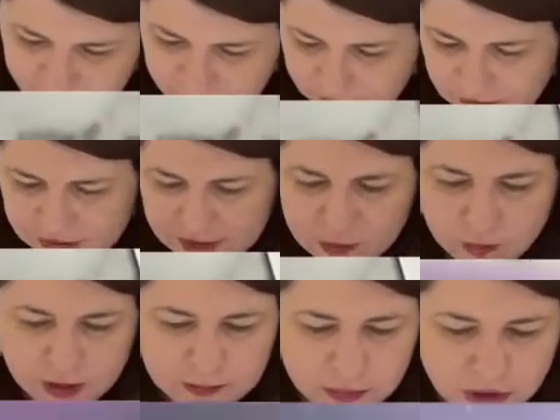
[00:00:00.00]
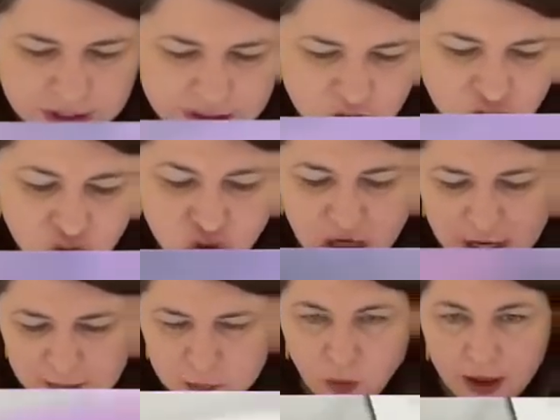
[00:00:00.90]
this is where my
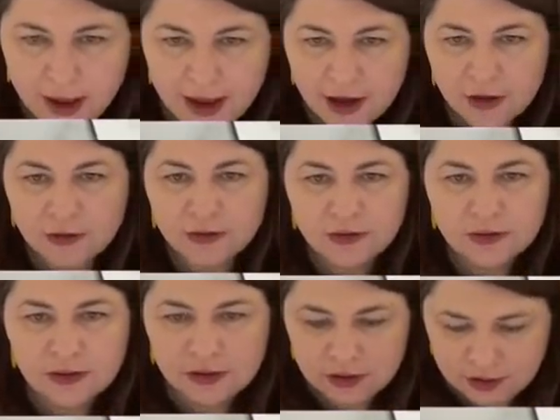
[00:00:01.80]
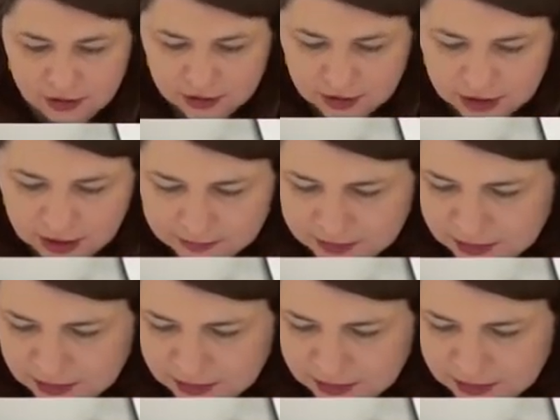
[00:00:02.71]
ShamWow comes